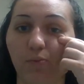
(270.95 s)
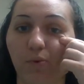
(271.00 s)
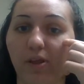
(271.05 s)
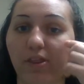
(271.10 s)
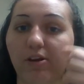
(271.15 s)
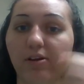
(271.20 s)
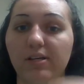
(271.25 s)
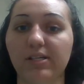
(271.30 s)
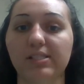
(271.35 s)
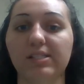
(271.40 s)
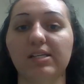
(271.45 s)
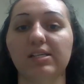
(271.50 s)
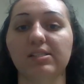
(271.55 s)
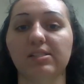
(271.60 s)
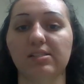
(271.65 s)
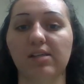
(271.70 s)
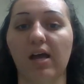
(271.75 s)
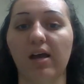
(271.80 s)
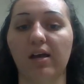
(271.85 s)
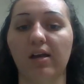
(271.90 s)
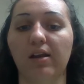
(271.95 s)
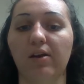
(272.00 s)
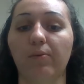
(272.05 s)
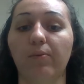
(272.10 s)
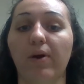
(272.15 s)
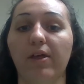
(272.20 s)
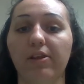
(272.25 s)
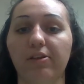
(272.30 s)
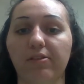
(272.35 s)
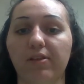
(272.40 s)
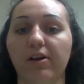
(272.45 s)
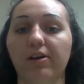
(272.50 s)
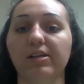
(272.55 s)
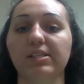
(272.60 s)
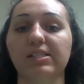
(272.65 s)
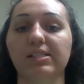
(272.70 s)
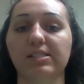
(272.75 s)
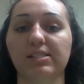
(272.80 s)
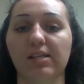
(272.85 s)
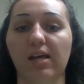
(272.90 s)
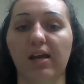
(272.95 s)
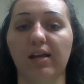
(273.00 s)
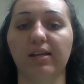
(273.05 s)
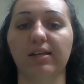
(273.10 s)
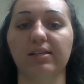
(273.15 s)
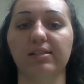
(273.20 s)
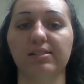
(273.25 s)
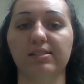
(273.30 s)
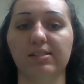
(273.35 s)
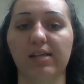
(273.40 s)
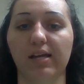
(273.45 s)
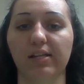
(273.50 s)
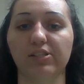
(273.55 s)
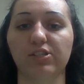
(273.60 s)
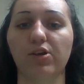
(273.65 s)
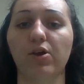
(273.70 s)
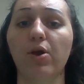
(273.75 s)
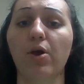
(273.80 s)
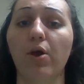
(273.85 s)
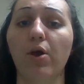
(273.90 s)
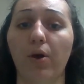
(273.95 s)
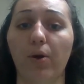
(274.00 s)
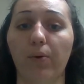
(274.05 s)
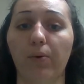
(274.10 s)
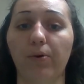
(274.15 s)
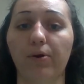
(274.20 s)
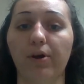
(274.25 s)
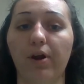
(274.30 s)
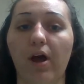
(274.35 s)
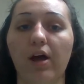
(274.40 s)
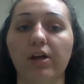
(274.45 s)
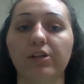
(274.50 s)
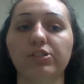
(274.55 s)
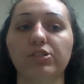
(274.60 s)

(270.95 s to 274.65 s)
whether there is a signed consent or not.